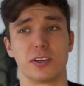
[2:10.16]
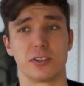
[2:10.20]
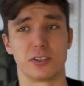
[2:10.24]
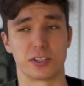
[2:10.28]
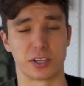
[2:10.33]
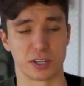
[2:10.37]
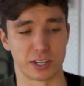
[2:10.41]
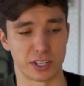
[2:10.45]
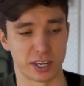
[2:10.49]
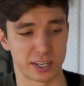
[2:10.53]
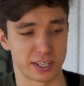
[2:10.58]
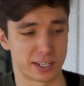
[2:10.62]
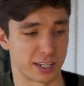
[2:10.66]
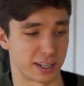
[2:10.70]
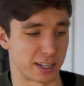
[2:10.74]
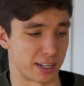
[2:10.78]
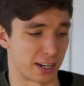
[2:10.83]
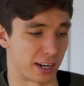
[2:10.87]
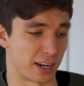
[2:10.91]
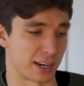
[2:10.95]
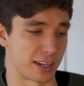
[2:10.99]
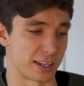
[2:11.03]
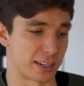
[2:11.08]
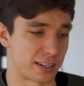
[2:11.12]
who suggested
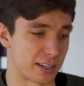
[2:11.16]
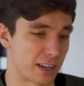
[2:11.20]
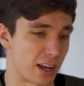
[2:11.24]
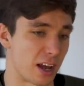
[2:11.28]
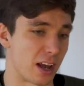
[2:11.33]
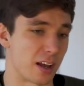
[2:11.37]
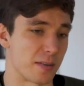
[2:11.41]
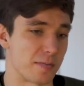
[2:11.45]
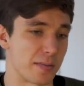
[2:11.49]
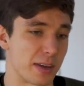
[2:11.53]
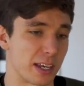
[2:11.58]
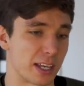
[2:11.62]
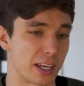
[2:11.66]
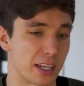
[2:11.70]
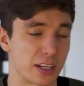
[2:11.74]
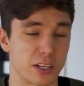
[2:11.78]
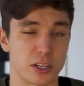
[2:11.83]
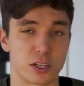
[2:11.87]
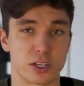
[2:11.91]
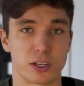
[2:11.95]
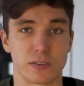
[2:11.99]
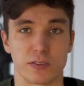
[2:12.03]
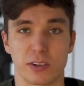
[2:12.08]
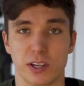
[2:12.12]
that I start making
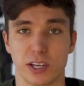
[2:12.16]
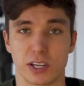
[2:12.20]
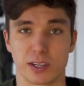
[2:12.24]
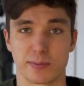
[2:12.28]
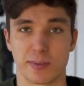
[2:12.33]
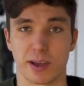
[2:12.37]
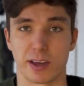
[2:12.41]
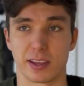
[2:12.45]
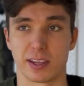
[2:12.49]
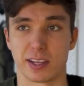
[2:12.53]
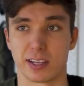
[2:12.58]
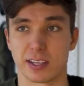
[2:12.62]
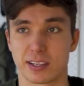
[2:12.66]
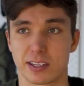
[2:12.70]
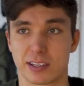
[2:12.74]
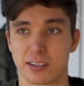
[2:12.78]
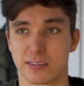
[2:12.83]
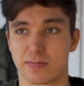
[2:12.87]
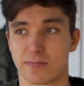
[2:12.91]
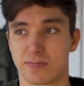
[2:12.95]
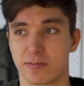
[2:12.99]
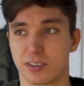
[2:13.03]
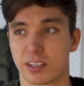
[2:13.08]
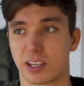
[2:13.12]
YouTube videos about
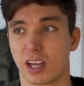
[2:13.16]
this,